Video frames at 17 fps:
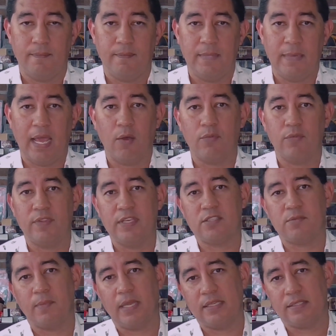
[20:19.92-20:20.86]
Now,
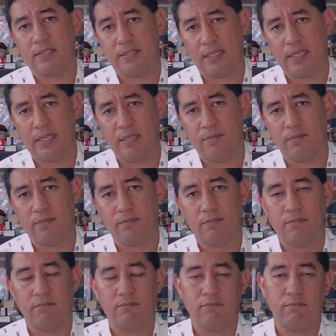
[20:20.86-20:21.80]
this may seem
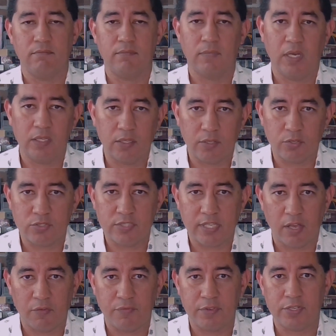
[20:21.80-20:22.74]
a little
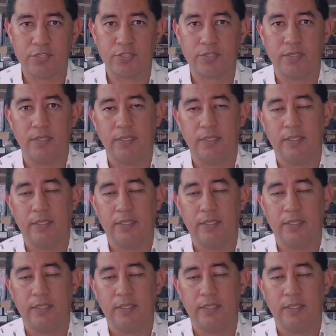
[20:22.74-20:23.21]
selfish.